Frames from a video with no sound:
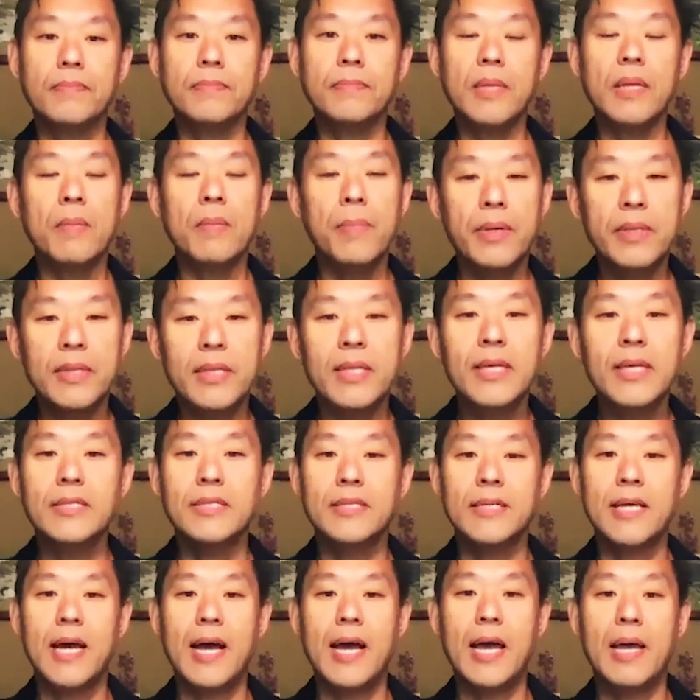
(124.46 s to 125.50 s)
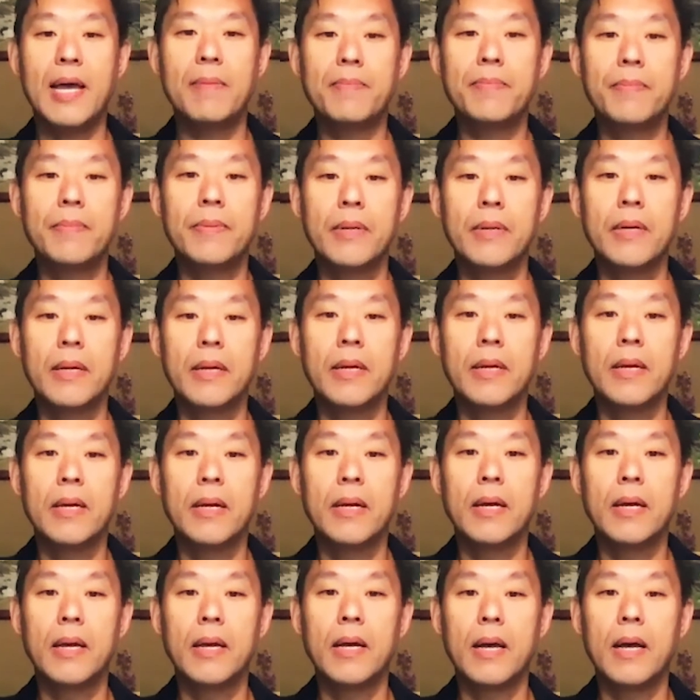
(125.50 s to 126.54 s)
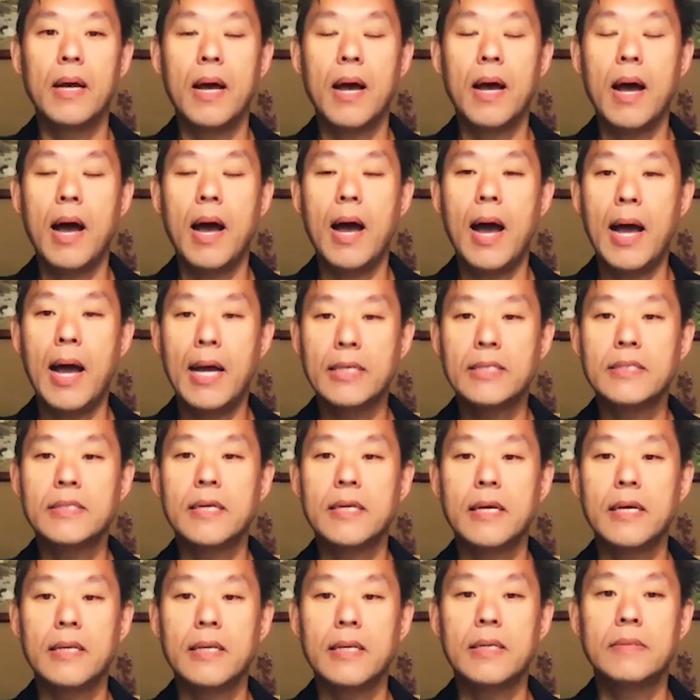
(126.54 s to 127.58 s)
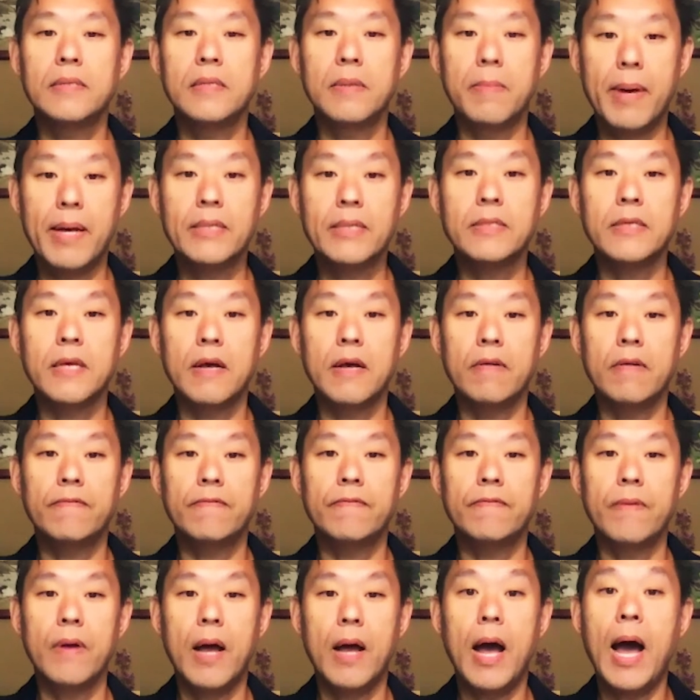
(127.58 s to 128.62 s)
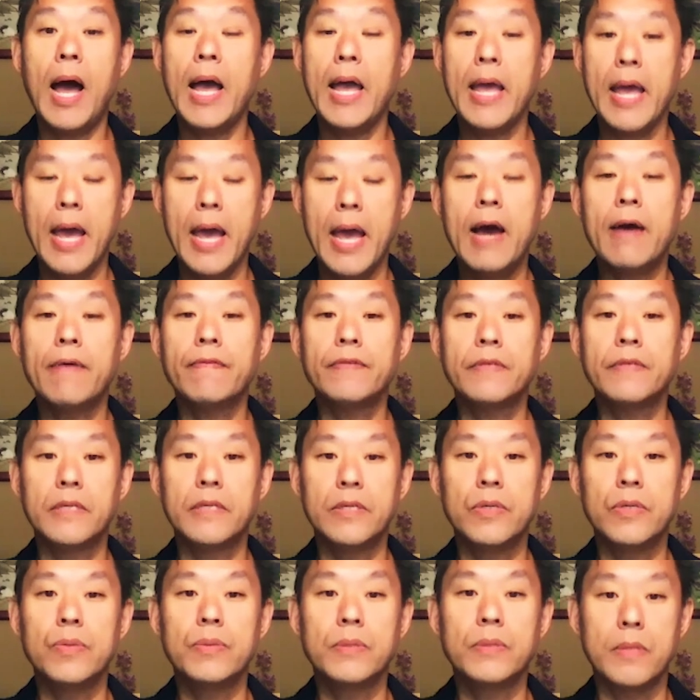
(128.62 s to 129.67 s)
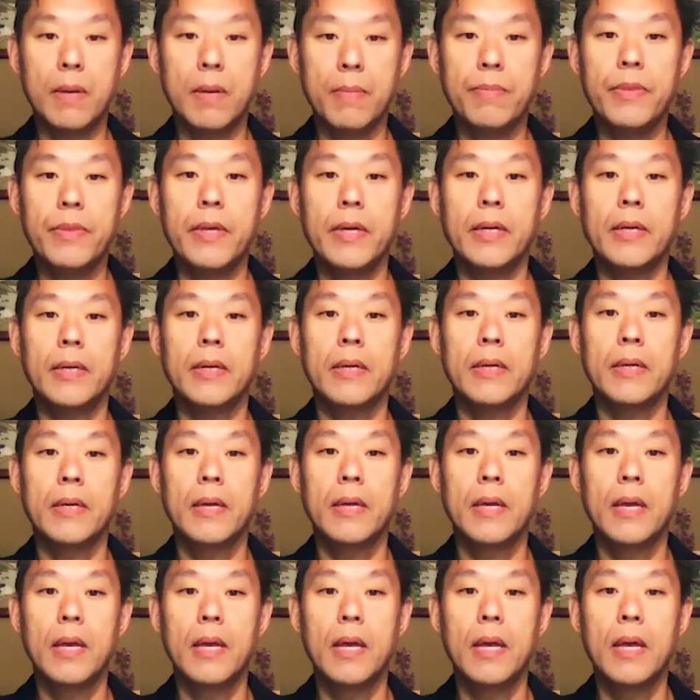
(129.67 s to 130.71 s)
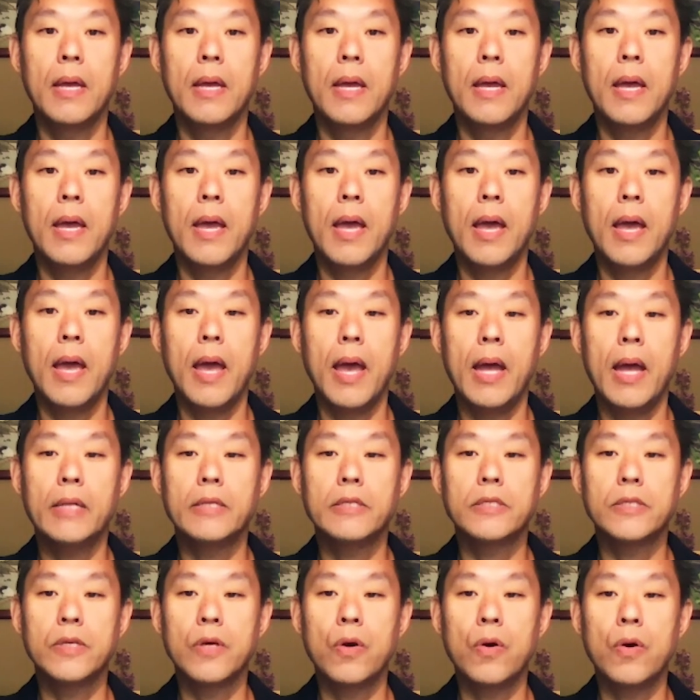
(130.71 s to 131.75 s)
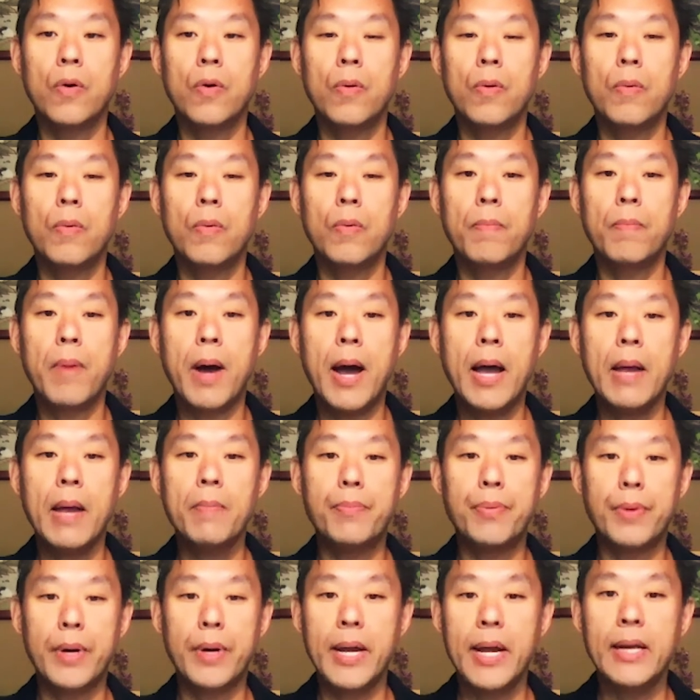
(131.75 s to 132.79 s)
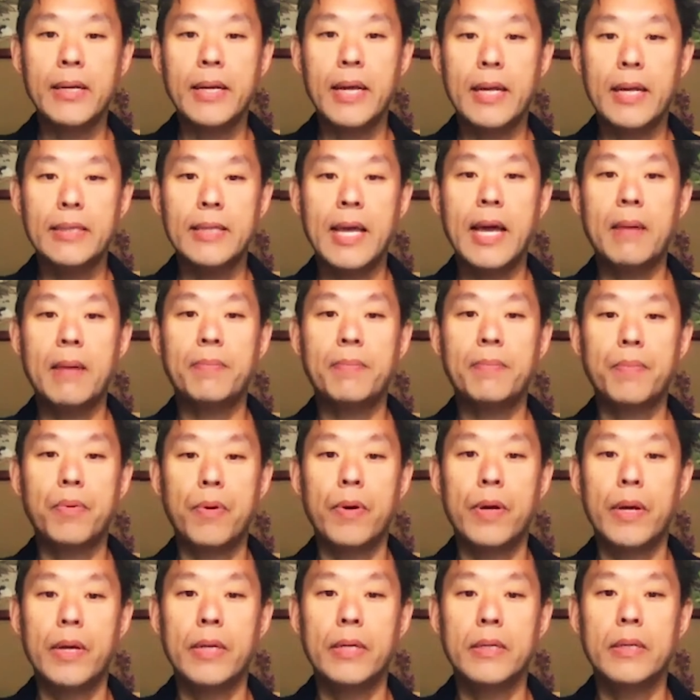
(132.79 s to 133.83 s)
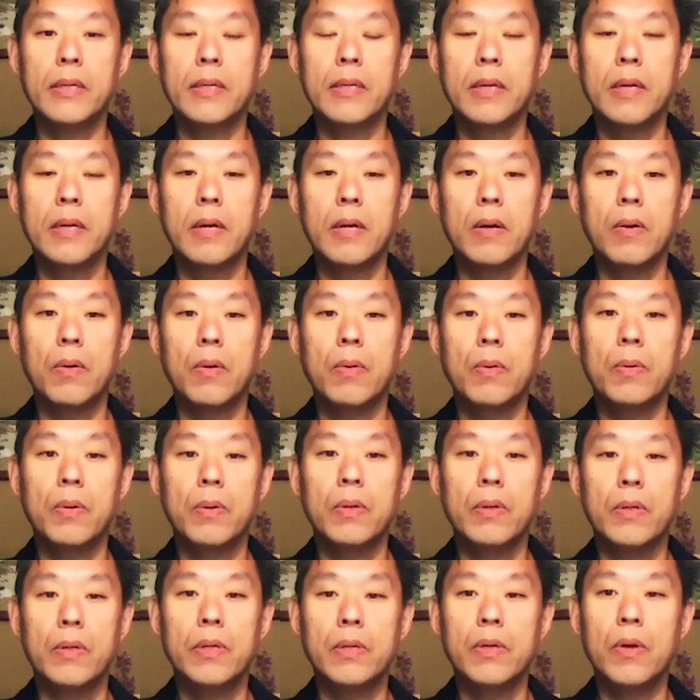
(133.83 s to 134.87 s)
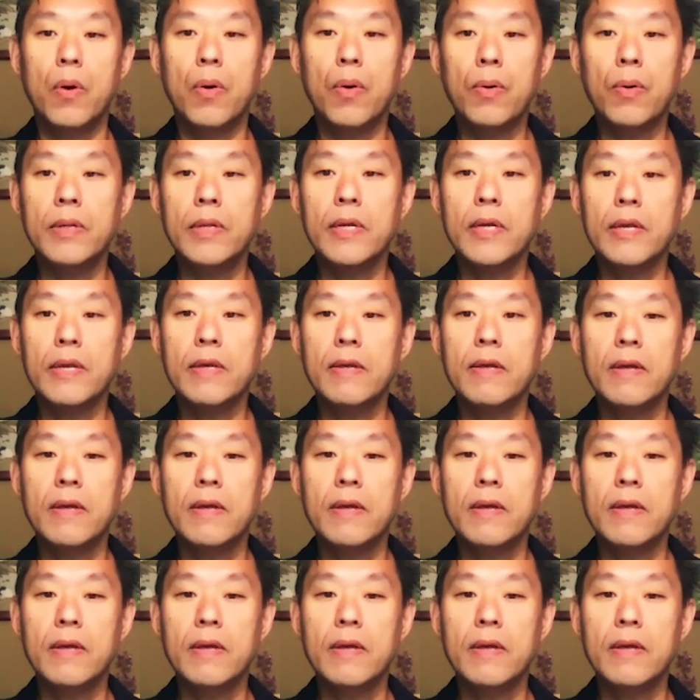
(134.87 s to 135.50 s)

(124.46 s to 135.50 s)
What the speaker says: But this time, I said to myself, I have to do something. And so my brain at that point could only